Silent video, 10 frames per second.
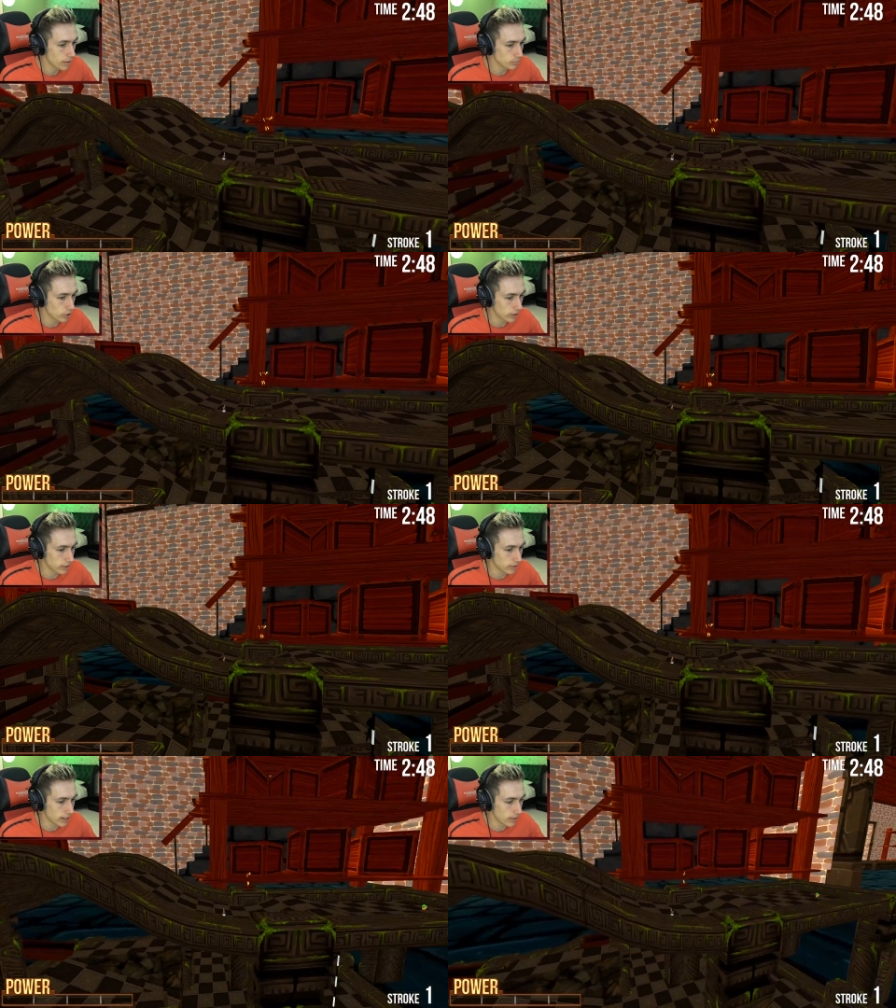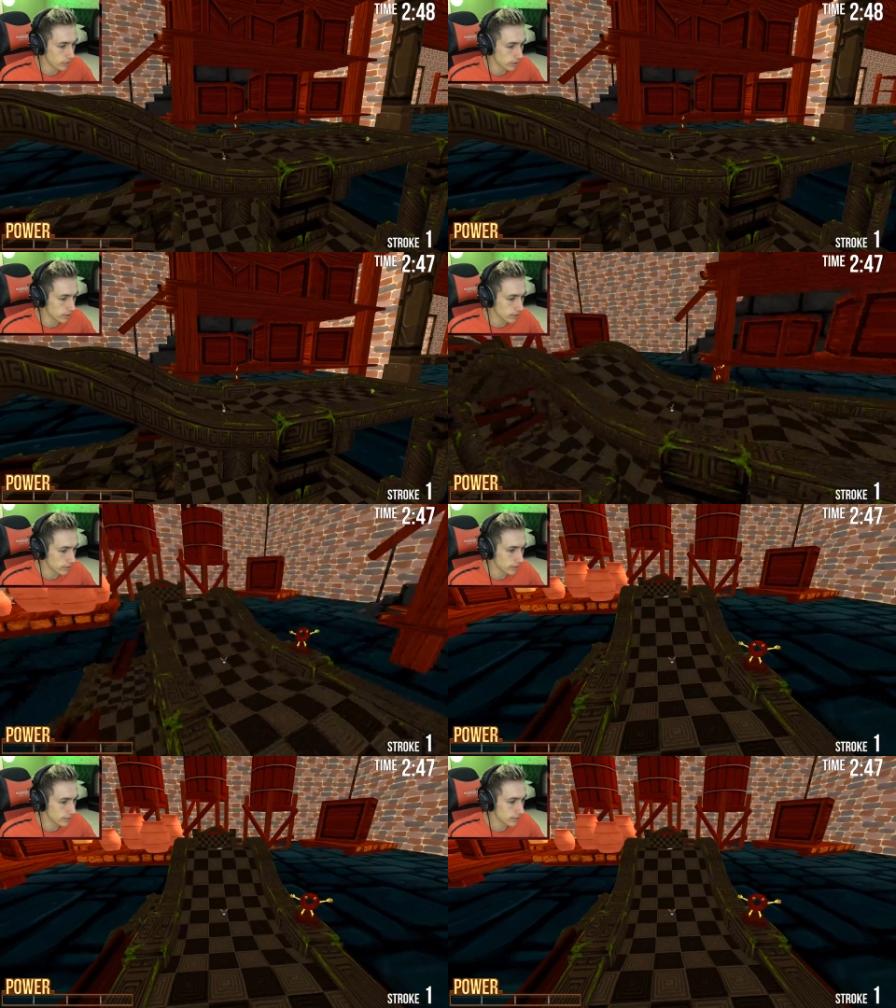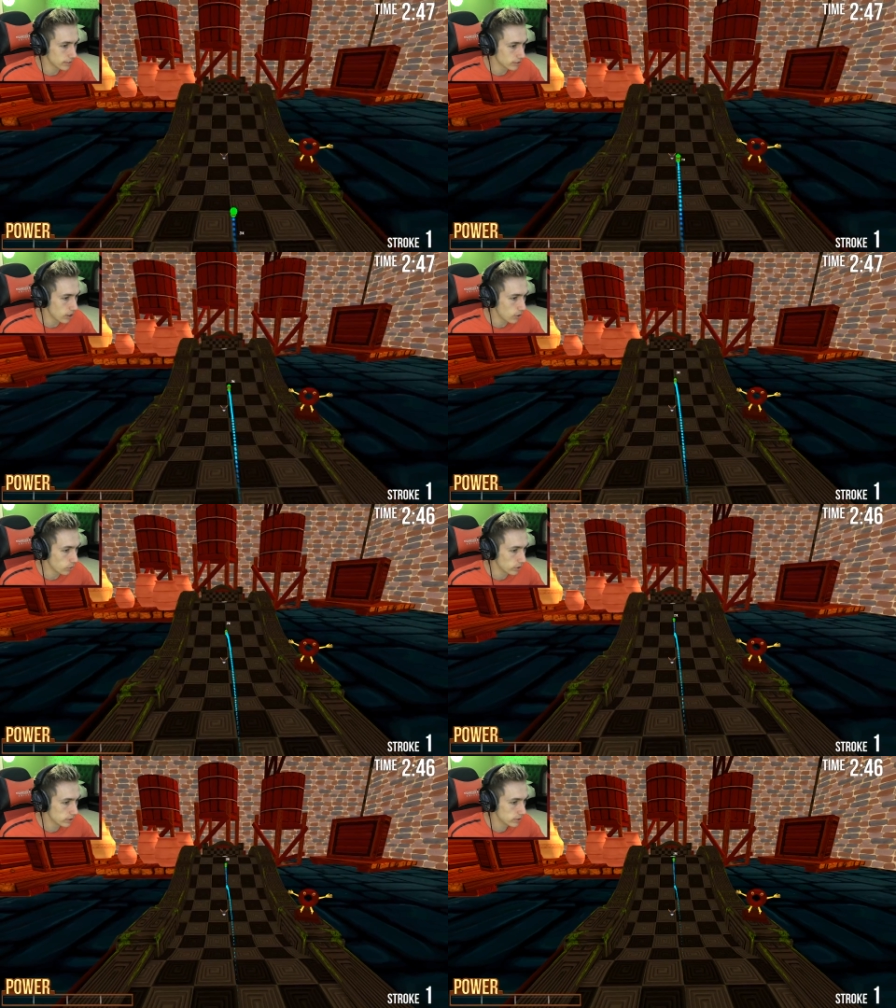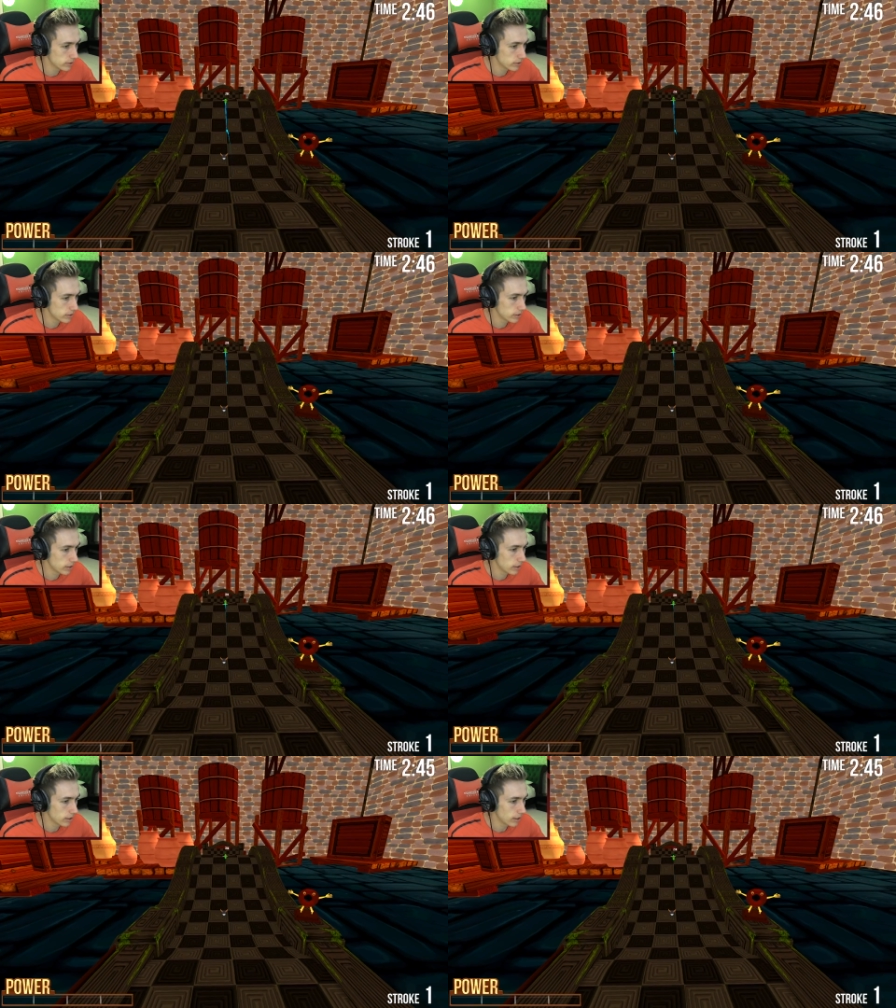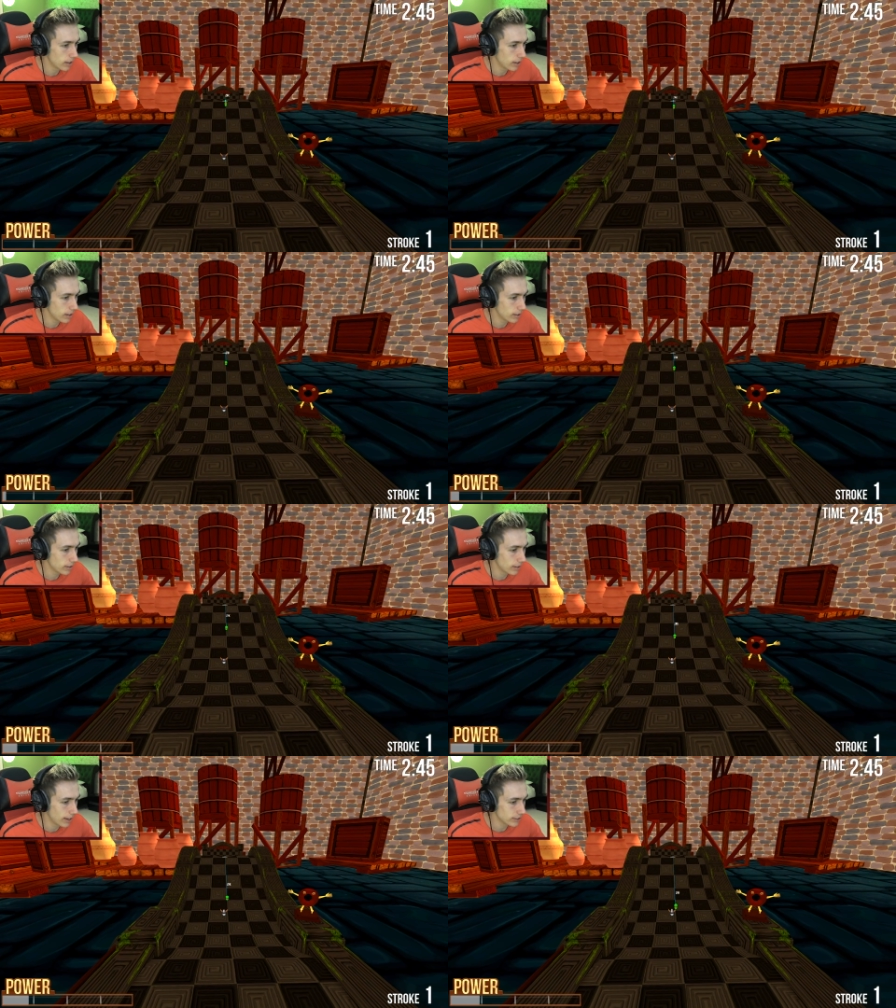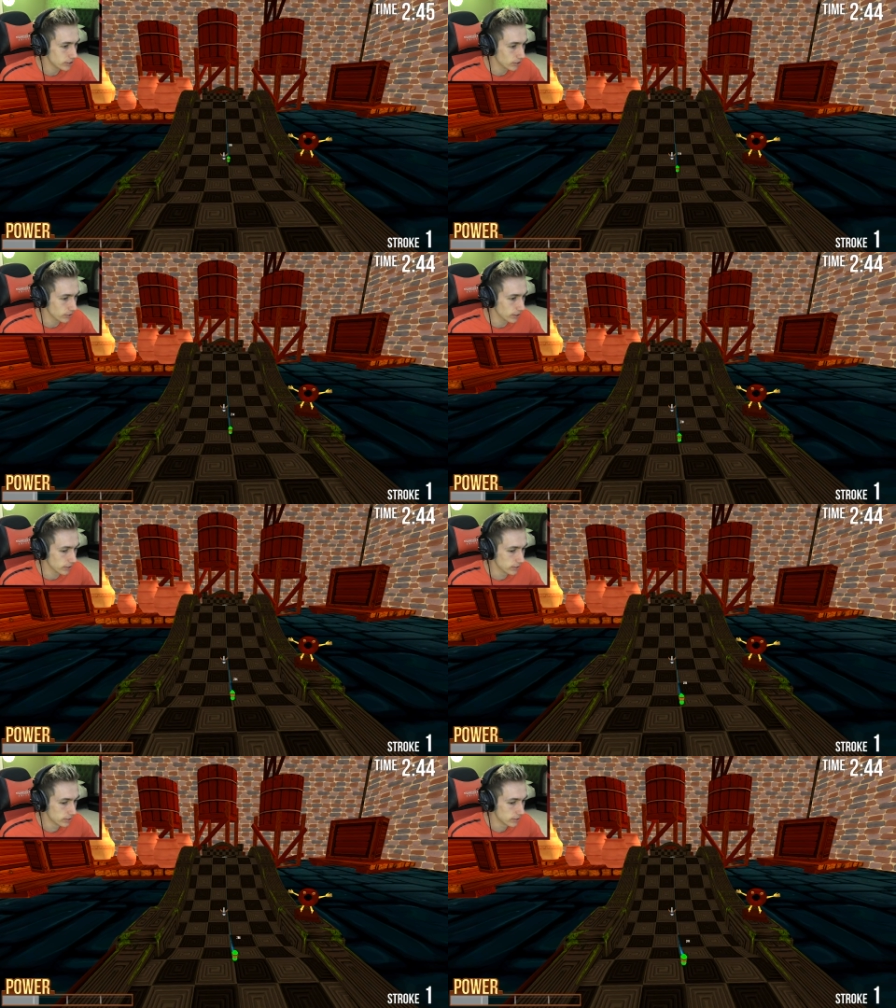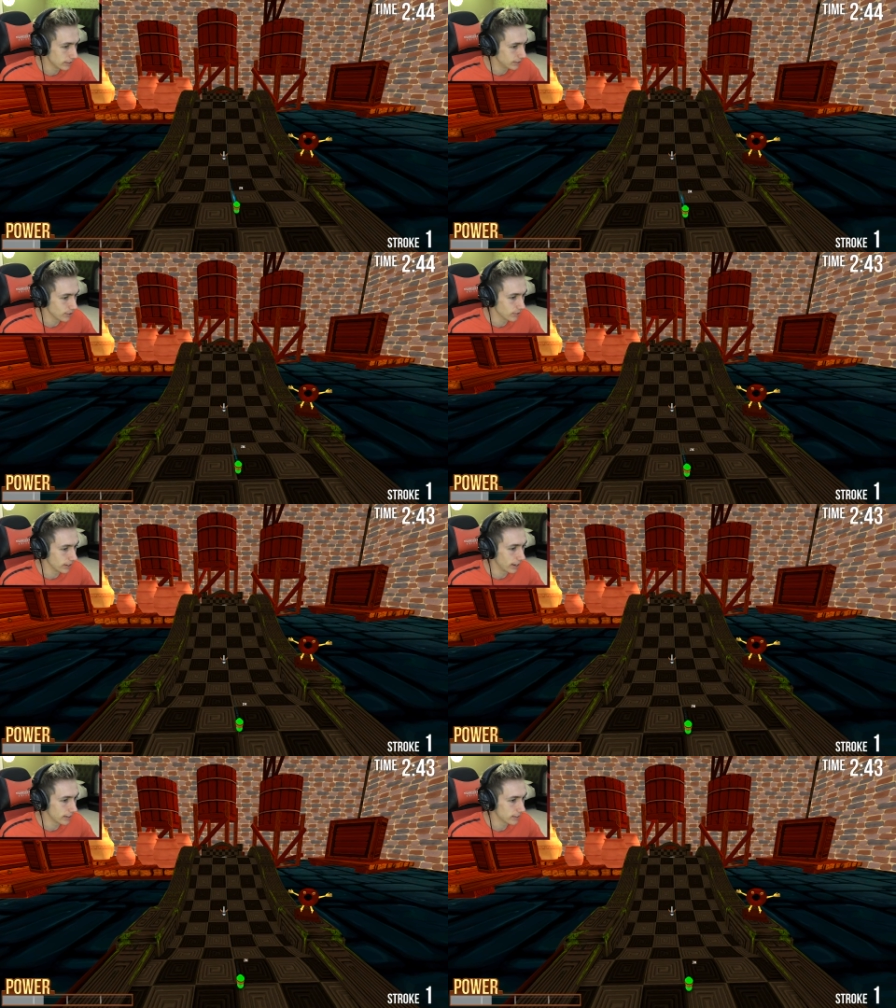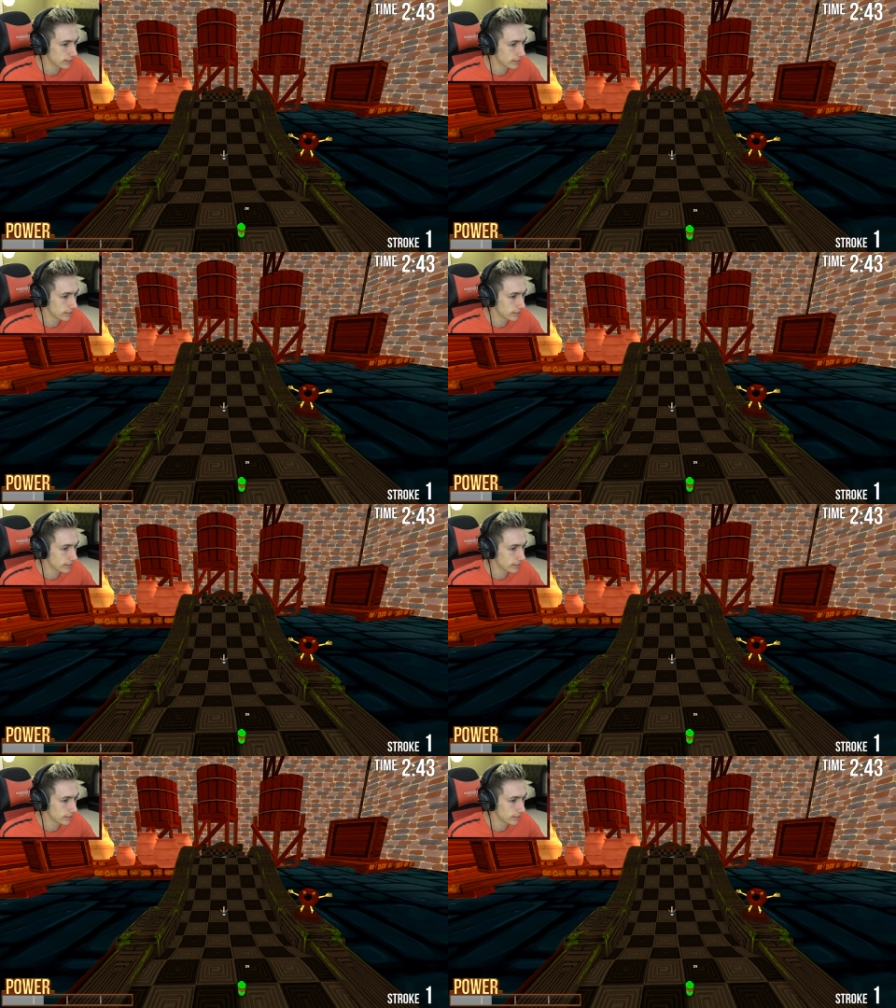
I'm trying to go down the. Yeah, yeah, but how much power? Hole. How much power? I actually don't know. I genuinely Josh? like.